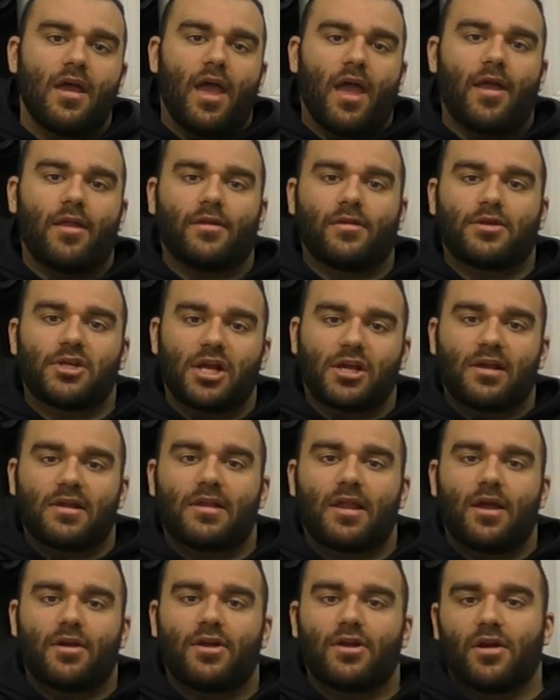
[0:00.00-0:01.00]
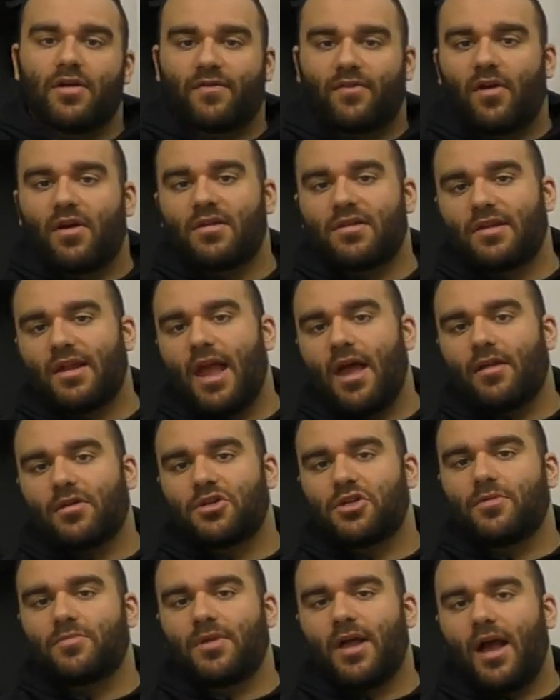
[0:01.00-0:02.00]
And check us out here at
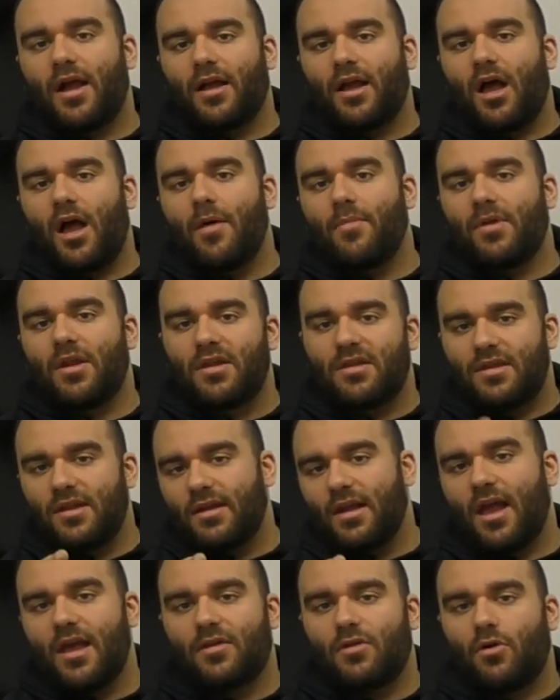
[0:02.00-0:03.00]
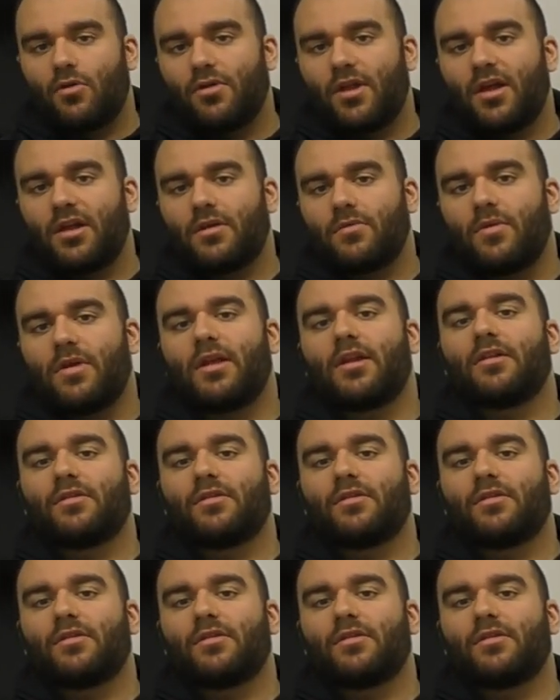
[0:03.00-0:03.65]
varsityhousegym.com, and I'll see you guys all next week.